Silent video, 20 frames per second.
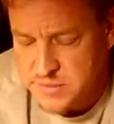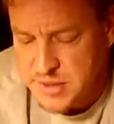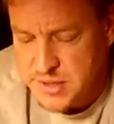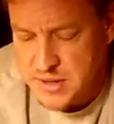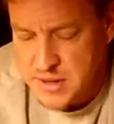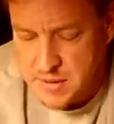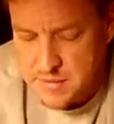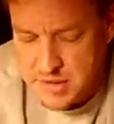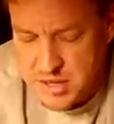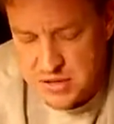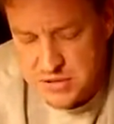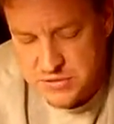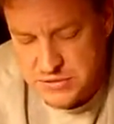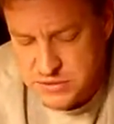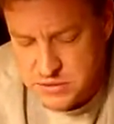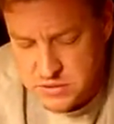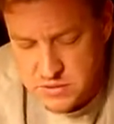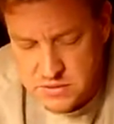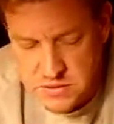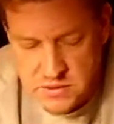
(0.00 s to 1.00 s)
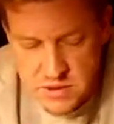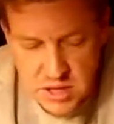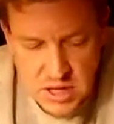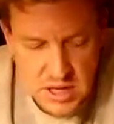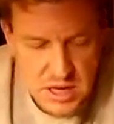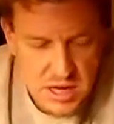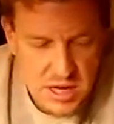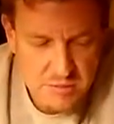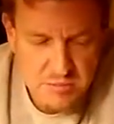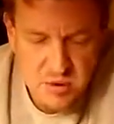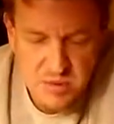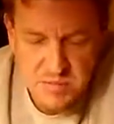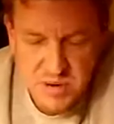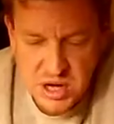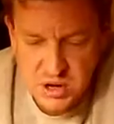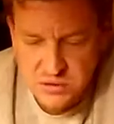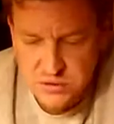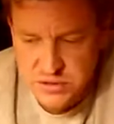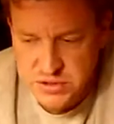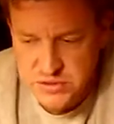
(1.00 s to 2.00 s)
But I mean, it was cool. I put
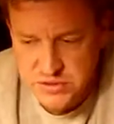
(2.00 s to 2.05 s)
my own